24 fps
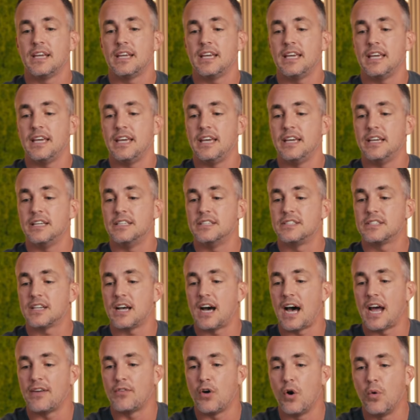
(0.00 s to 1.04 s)
is
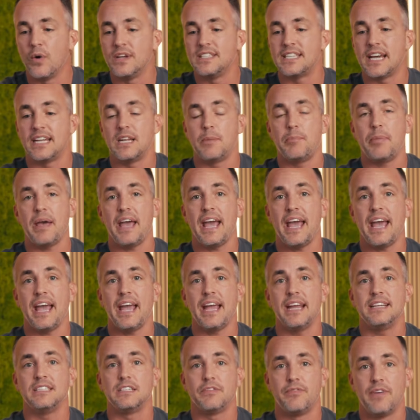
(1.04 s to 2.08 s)
I've always had to
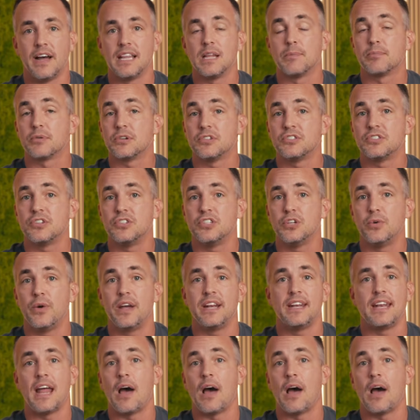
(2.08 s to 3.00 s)
pay developers to do it.